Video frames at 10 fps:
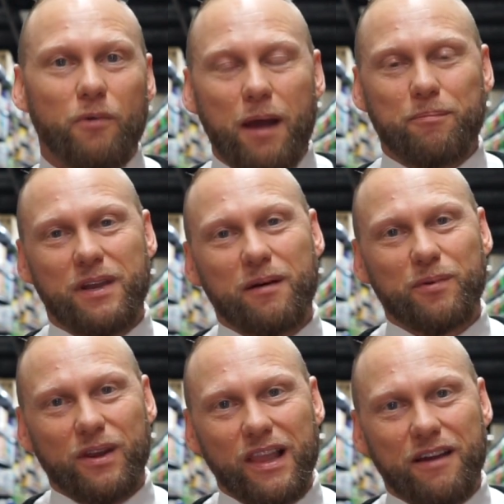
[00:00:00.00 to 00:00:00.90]
wrap
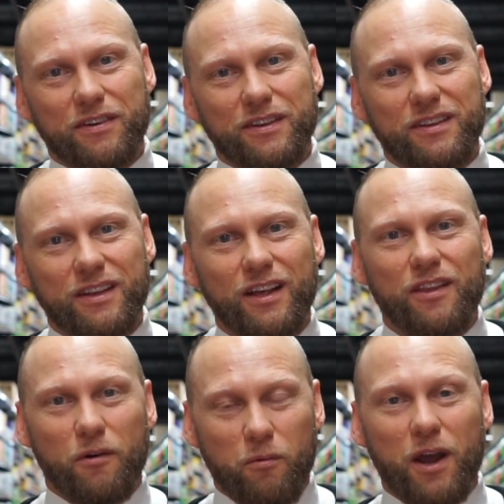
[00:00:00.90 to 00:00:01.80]
number 11,
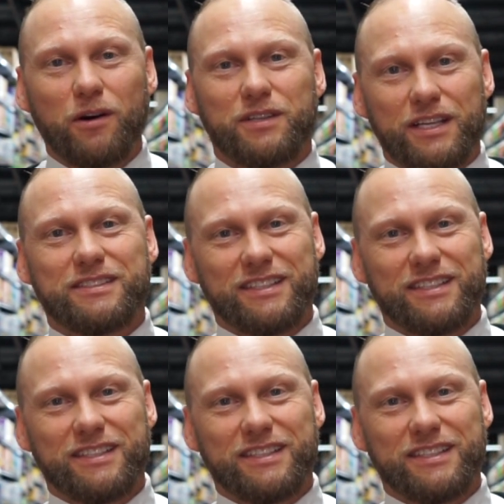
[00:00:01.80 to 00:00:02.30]
the world is